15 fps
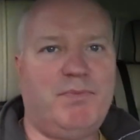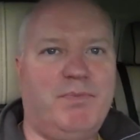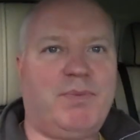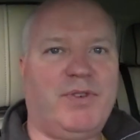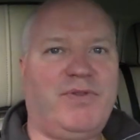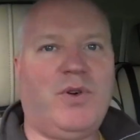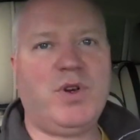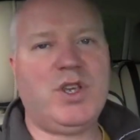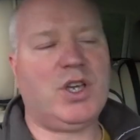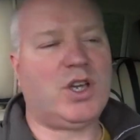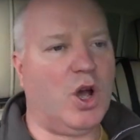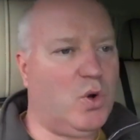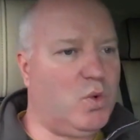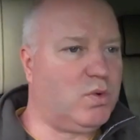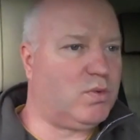Before you
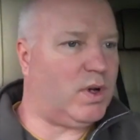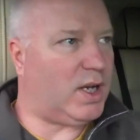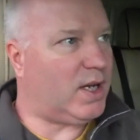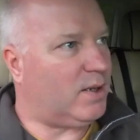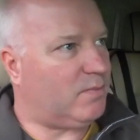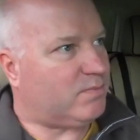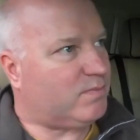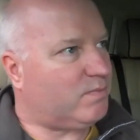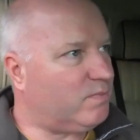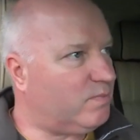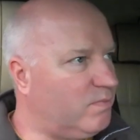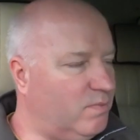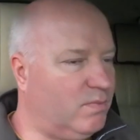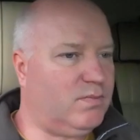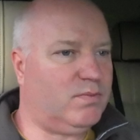go,
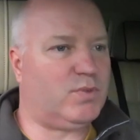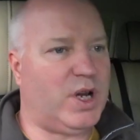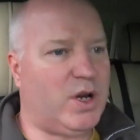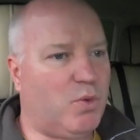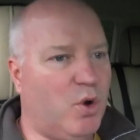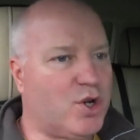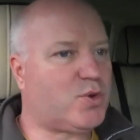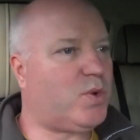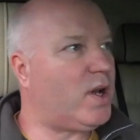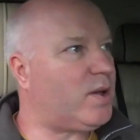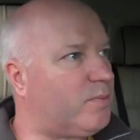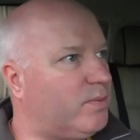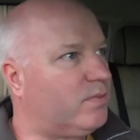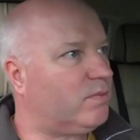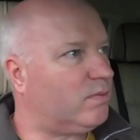rear wash
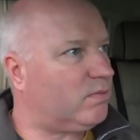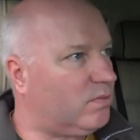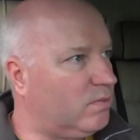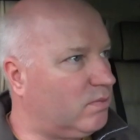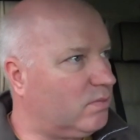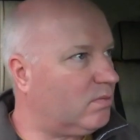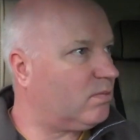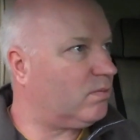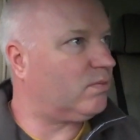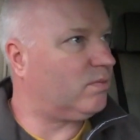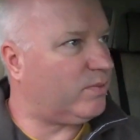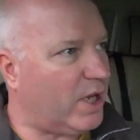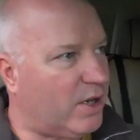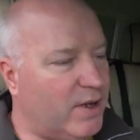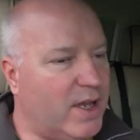wipe.
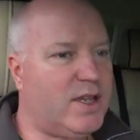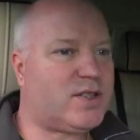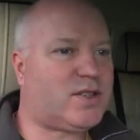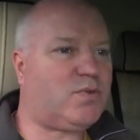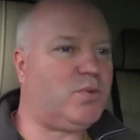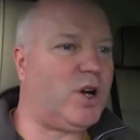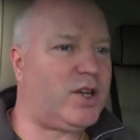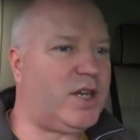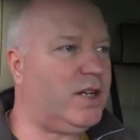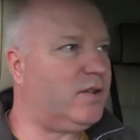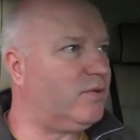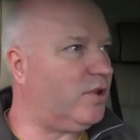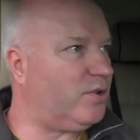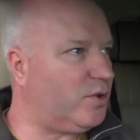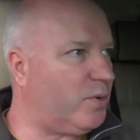There it is,
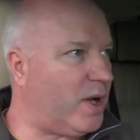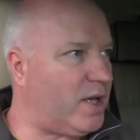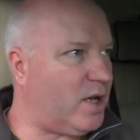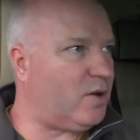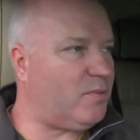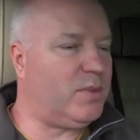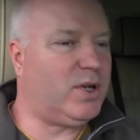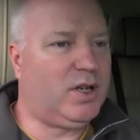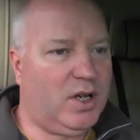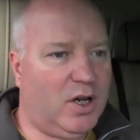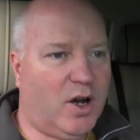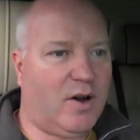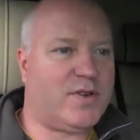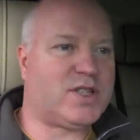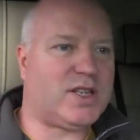working on the way home.
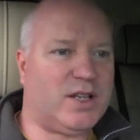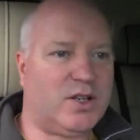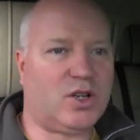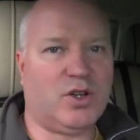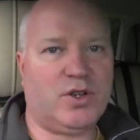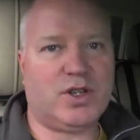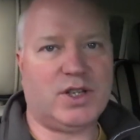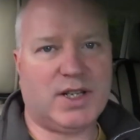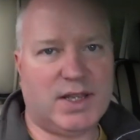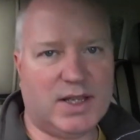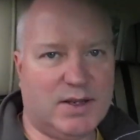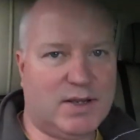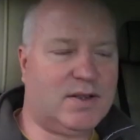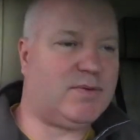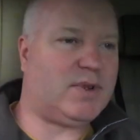Obviously included in
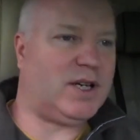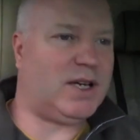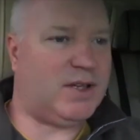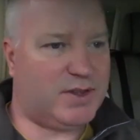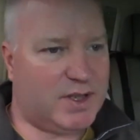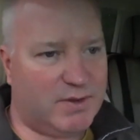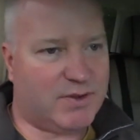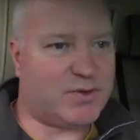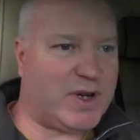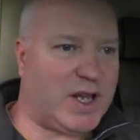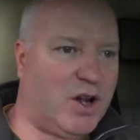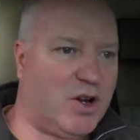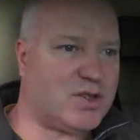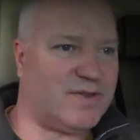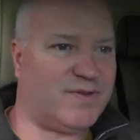the 3
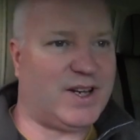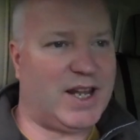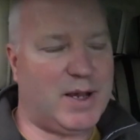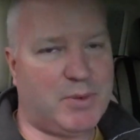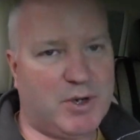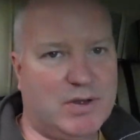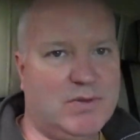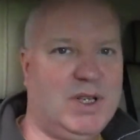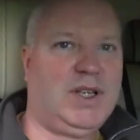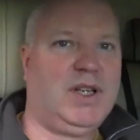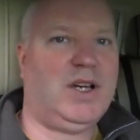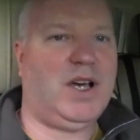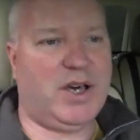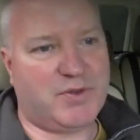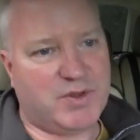hours of labour,
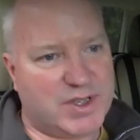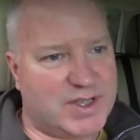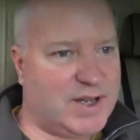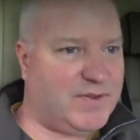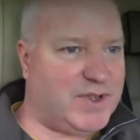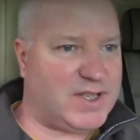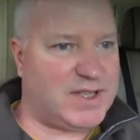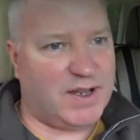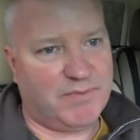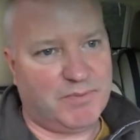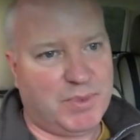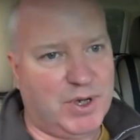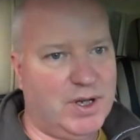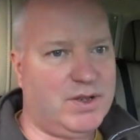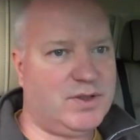
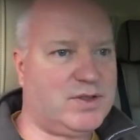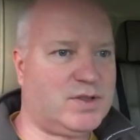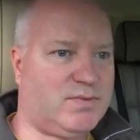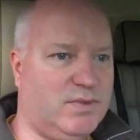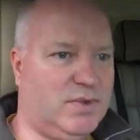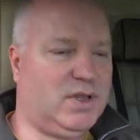£177